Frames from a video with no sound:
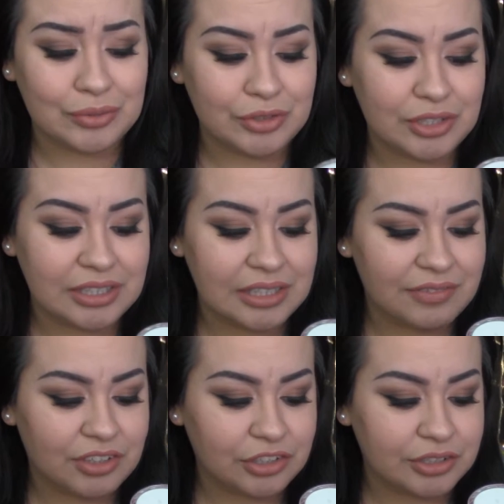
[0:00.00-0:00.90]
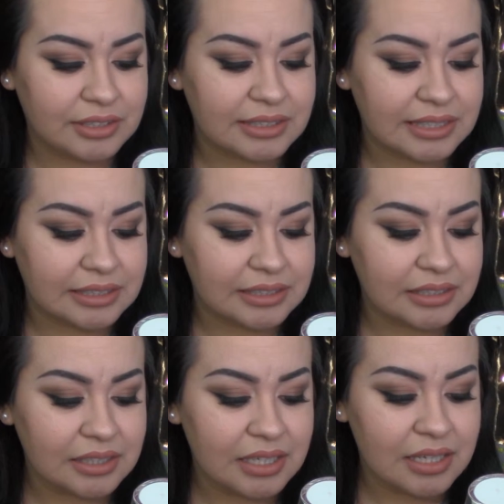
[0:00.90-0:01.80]
You can leave it on your skin.
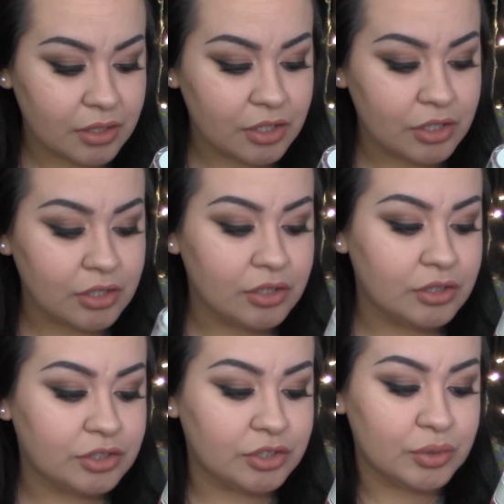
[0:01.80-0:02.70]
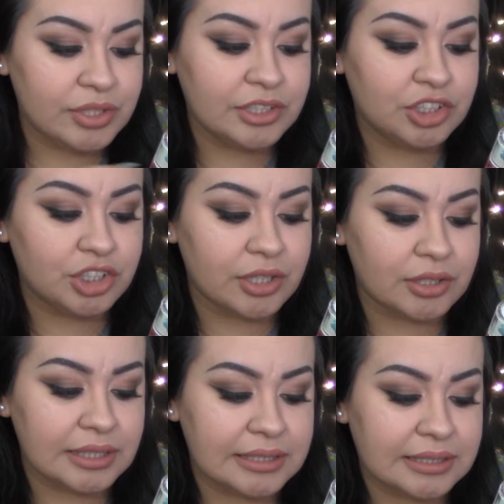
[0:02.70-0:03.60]
Soothing gel
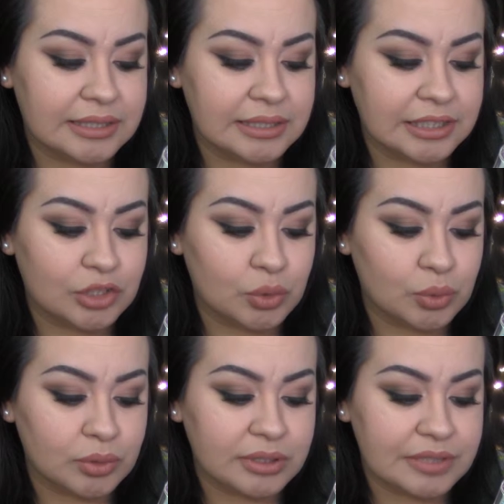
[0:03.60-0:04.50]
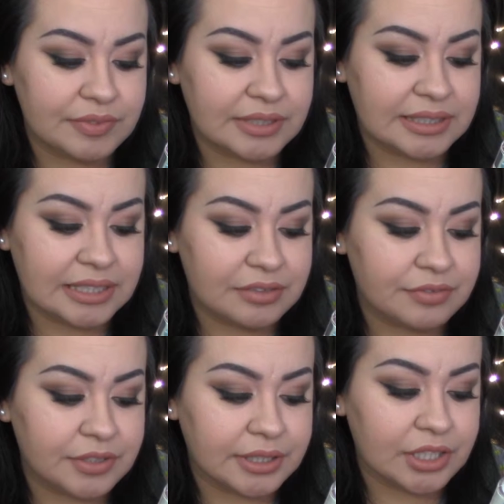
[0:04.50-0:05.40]
instantly cools, leaving skin
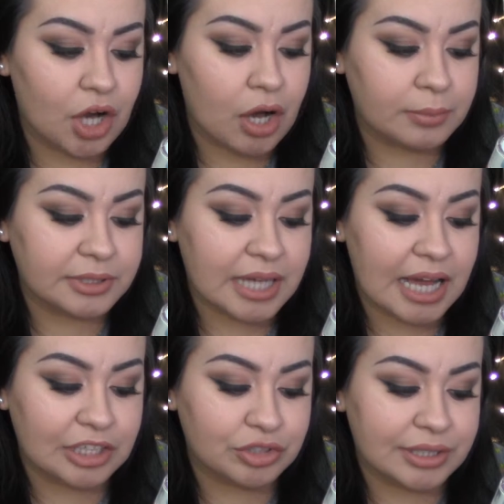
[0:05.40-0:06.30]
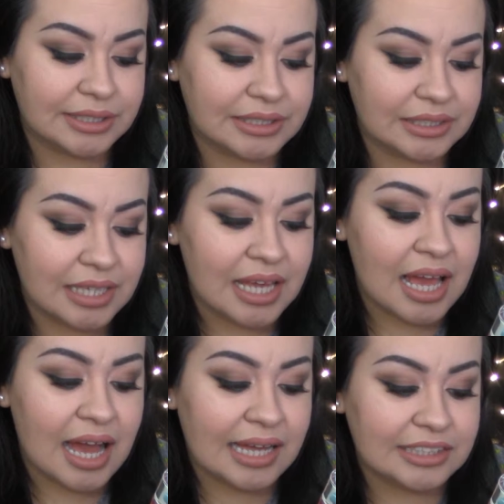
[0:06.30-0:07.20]
feeling calm and hydrated.
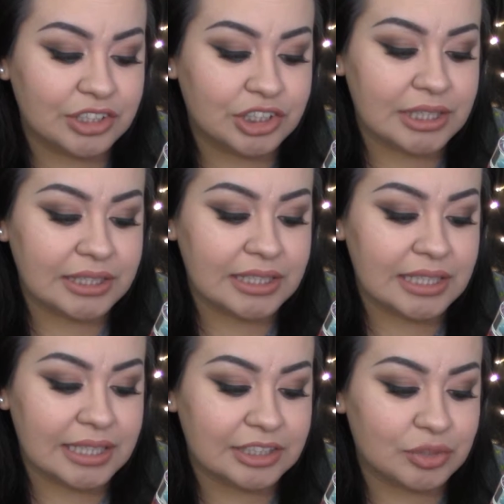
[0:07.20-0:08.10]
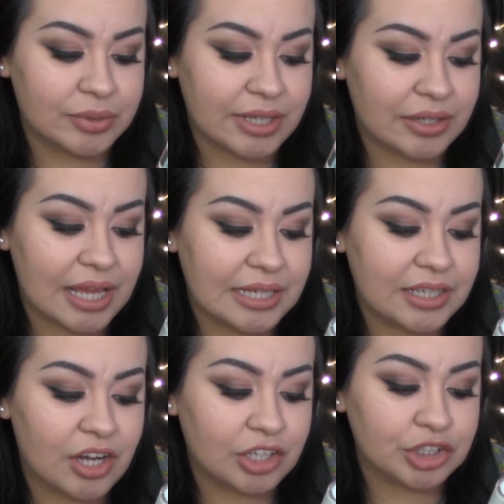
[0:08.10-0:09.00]
Eyes are gently cleansed without any
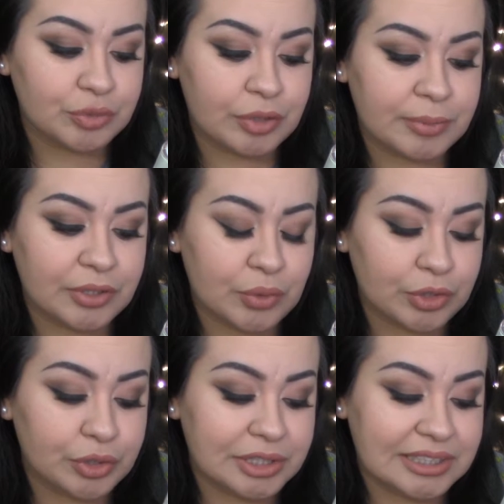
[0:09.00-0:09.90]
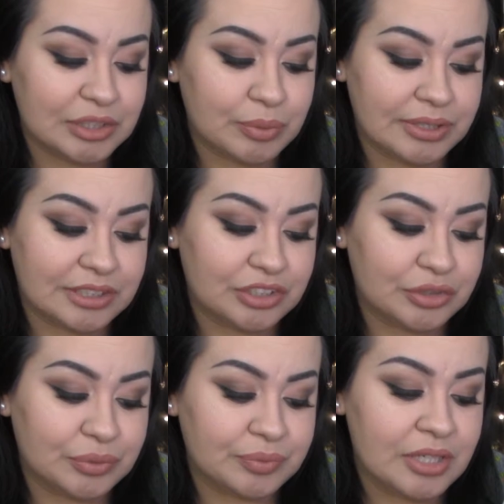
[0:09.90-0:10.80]
harsh rubbing or greasy
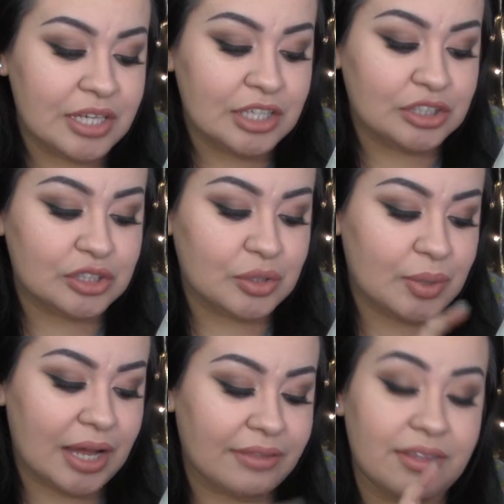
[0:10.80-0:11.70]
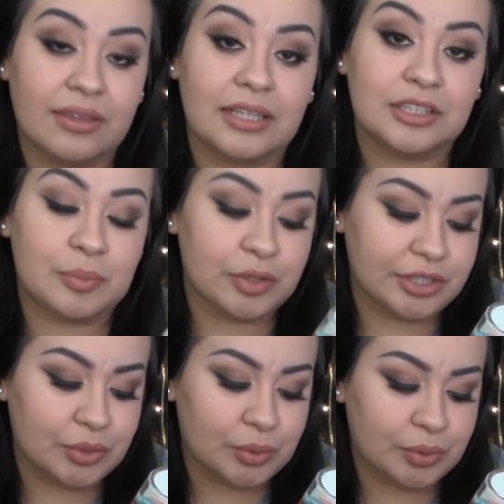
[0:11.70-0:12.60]
residue. So I think that's
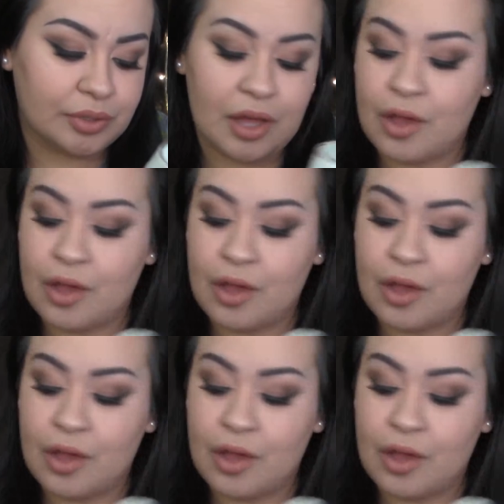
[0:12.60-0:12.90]
pretty cool.